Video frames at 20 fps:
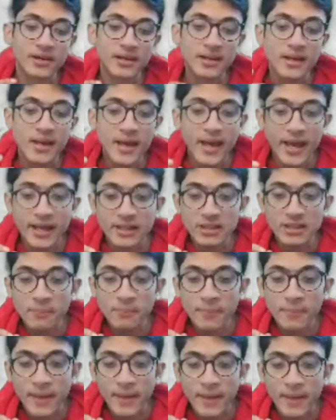And the
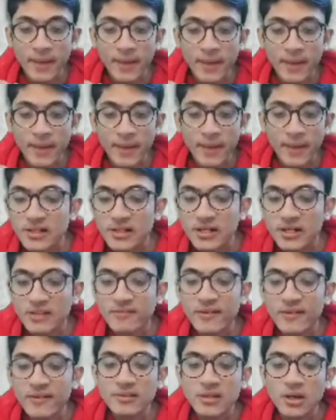balance
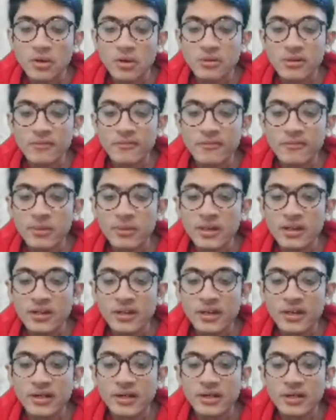1,35,000 will be
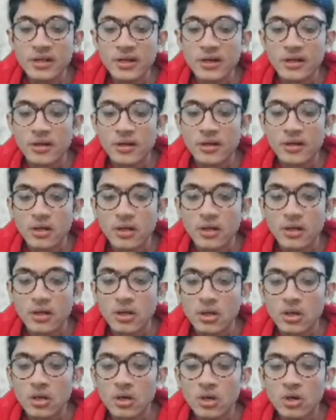credited
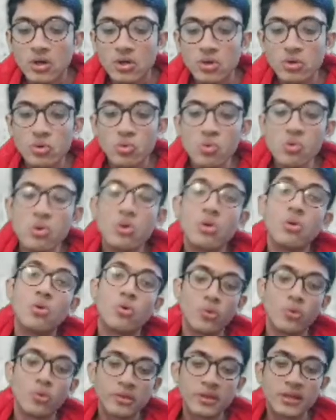to
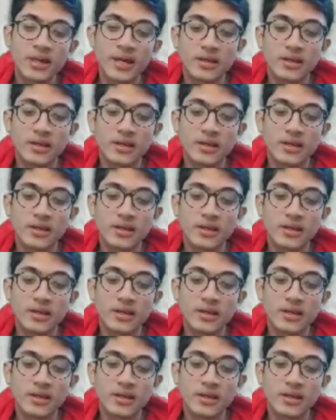OCI.